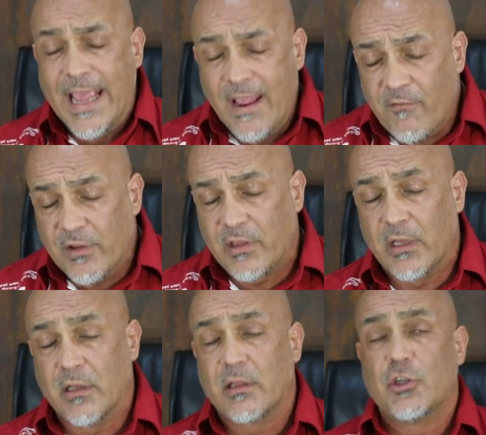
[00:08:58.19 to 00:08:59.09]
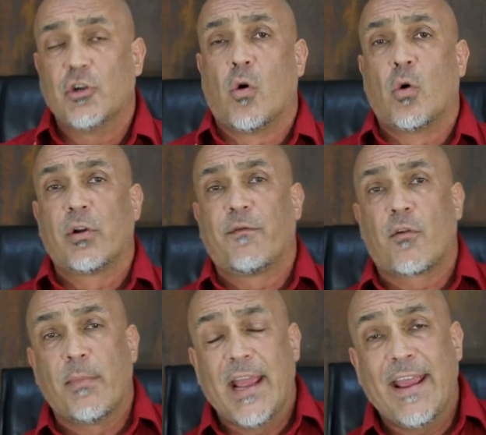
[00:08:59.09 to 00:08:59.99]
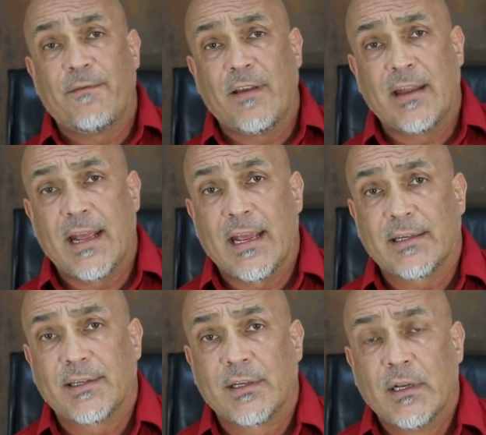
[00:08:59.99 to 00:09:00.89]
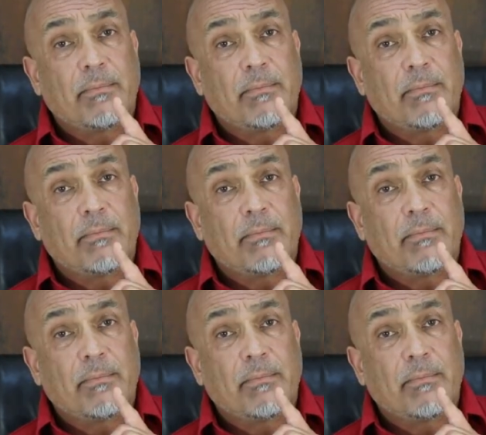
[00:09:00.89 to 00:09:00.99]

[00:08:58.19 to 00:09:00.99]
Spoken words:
everything that you order from FNX.